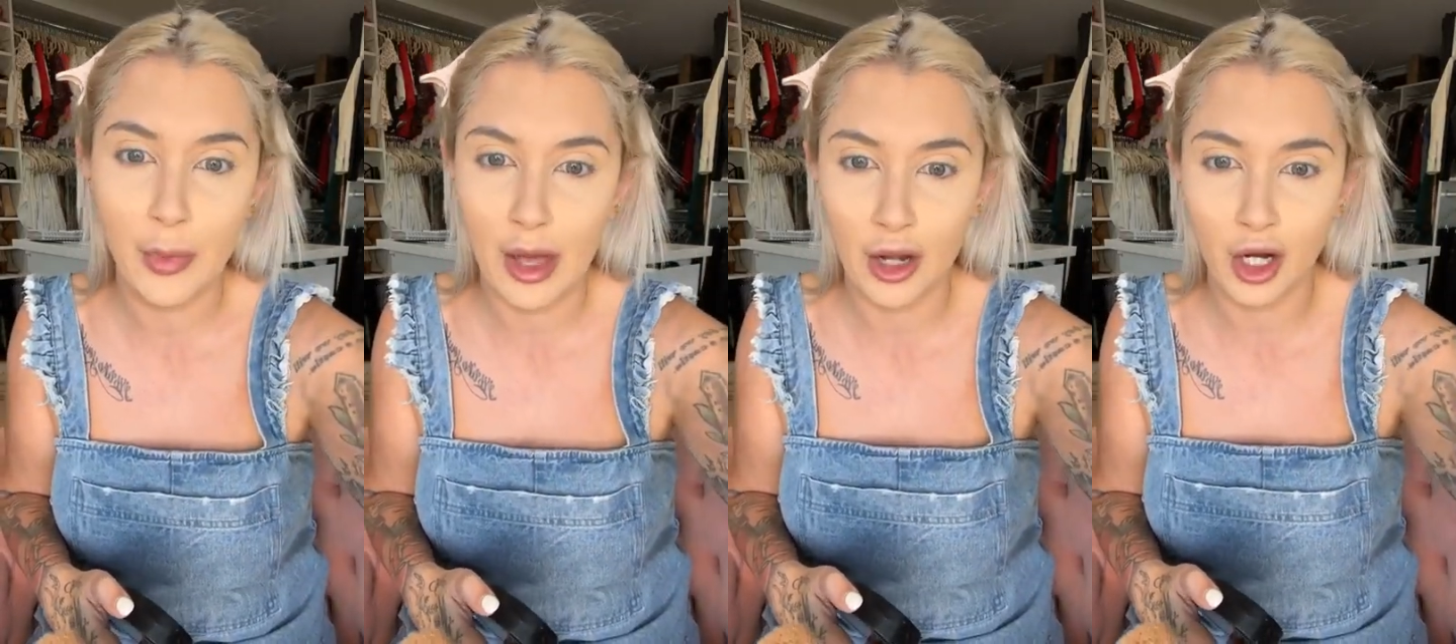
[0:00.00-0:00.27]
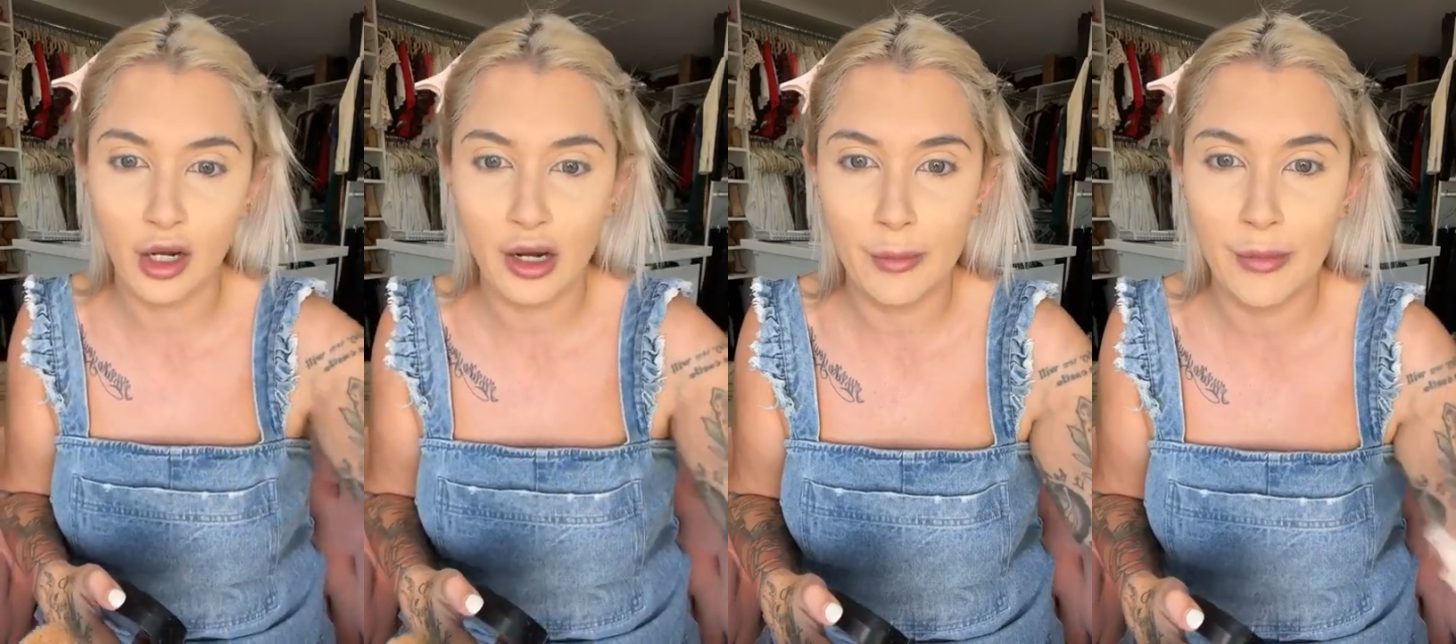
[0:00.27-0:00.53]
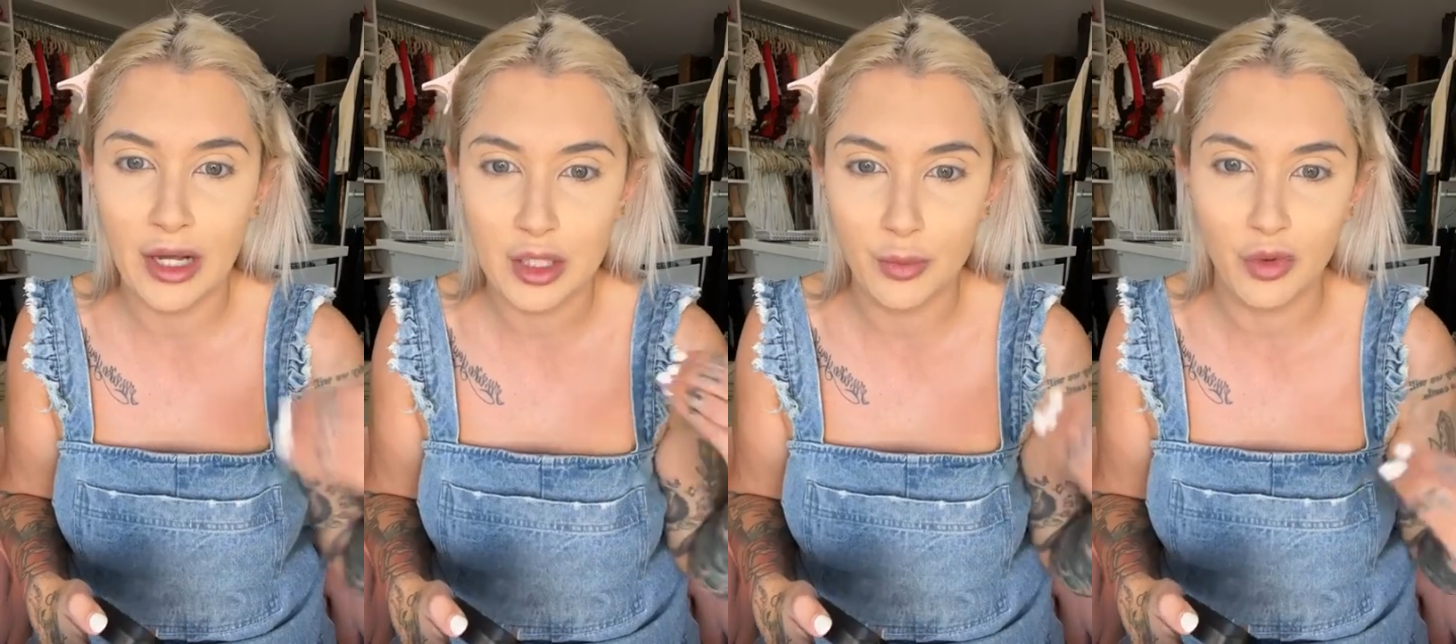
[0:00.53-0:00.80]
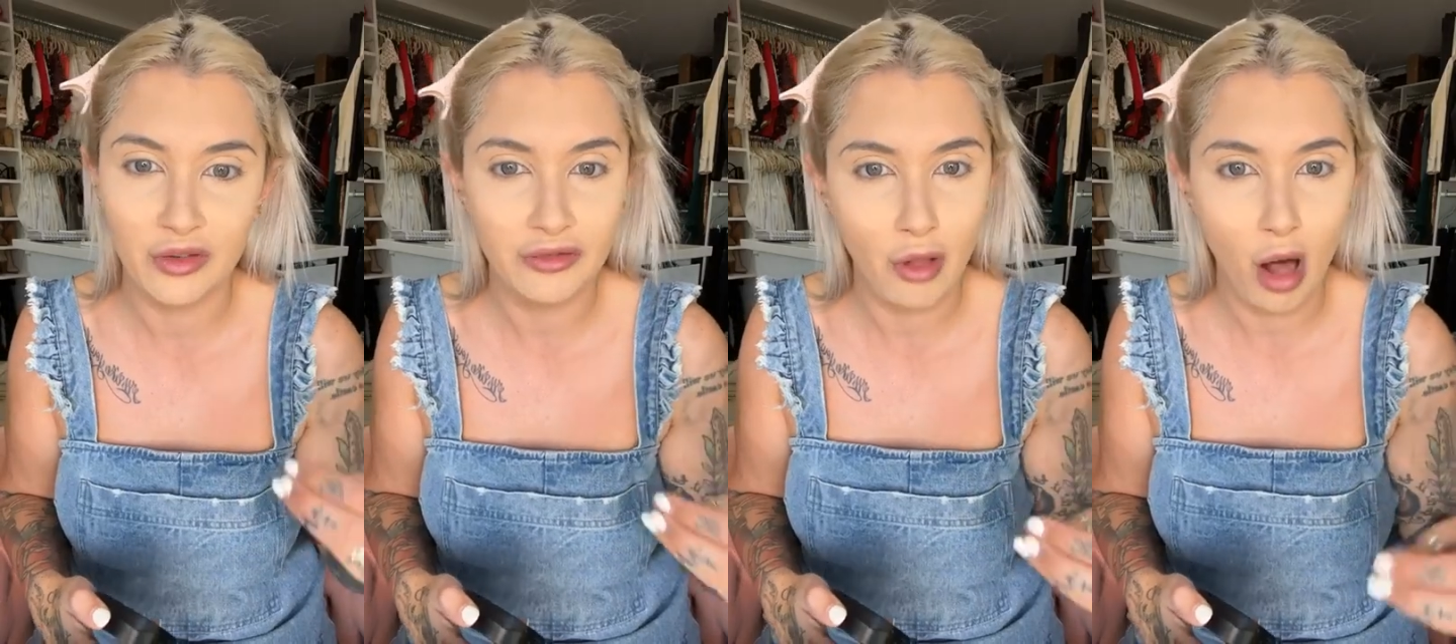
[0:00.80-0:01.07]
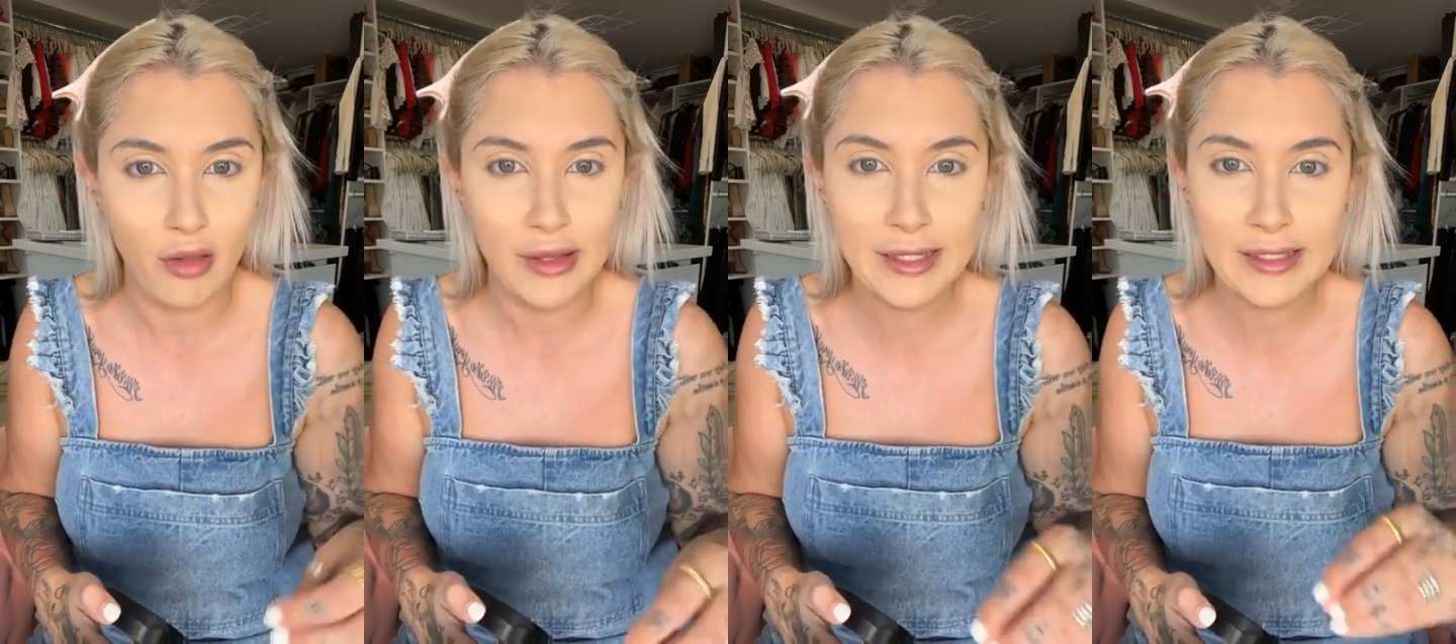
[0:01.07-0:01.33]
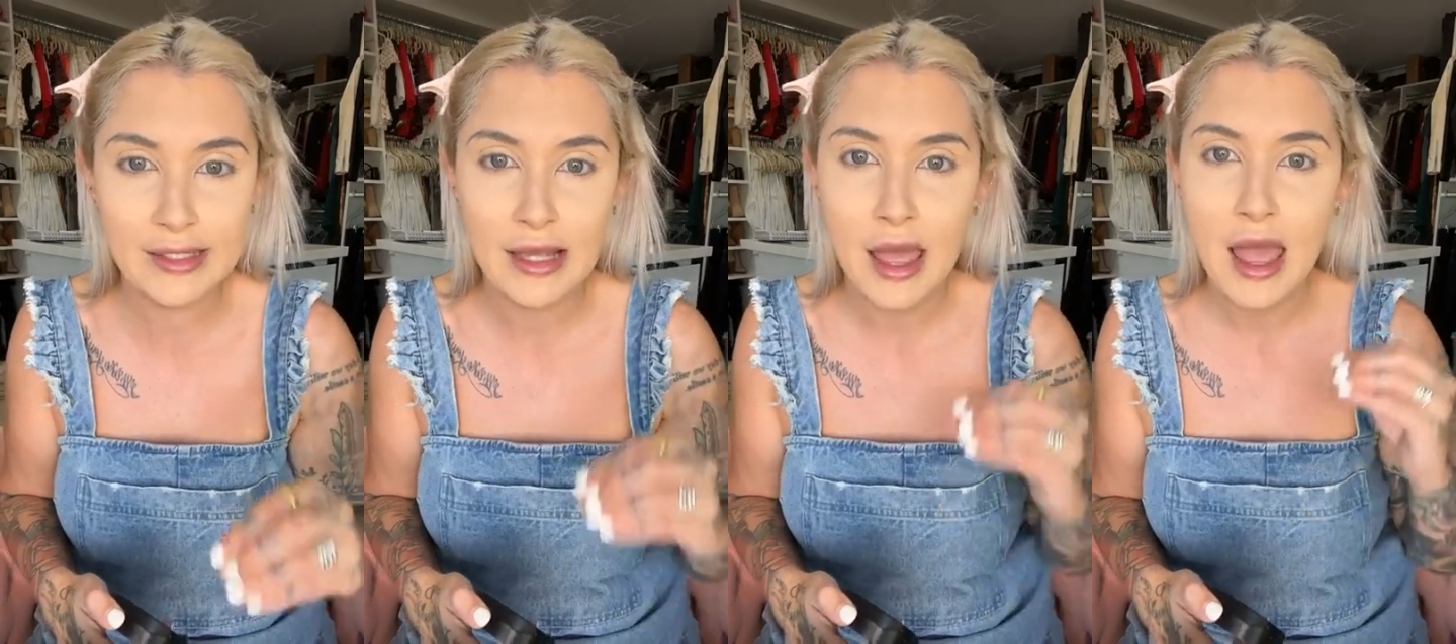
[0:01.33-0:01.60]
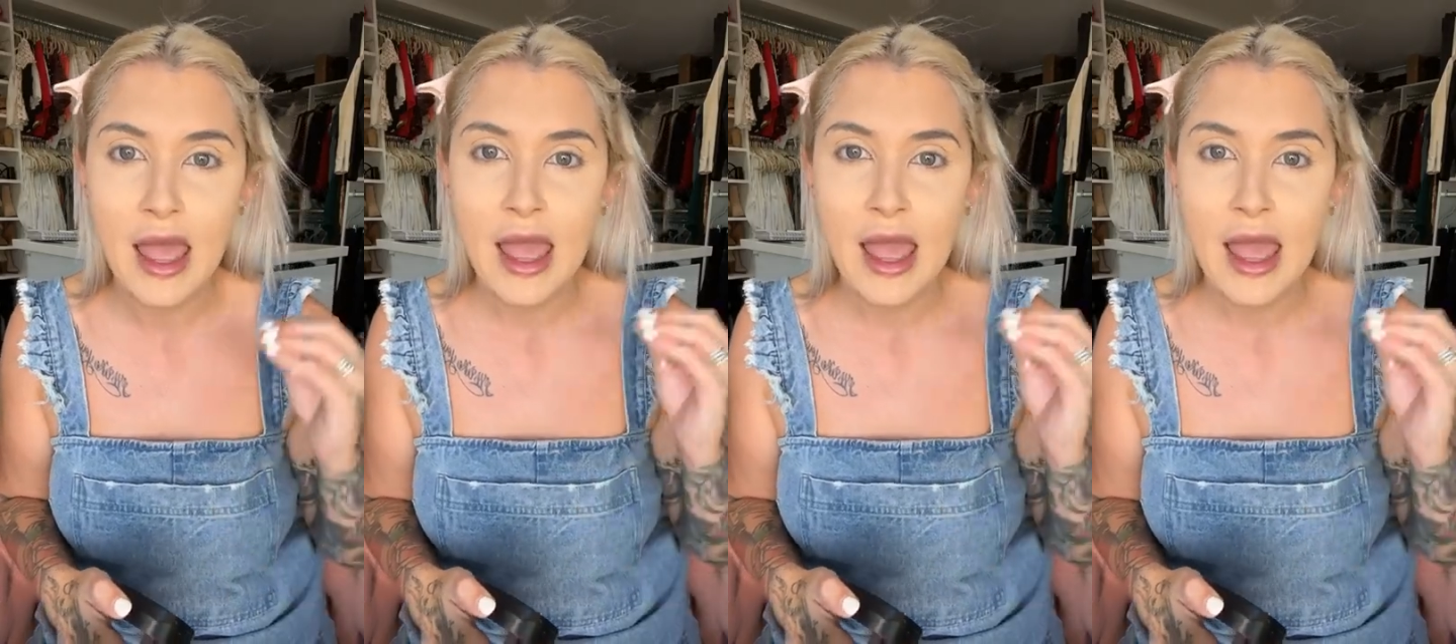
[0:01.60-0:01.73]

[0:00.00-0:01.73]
better and much more flawless.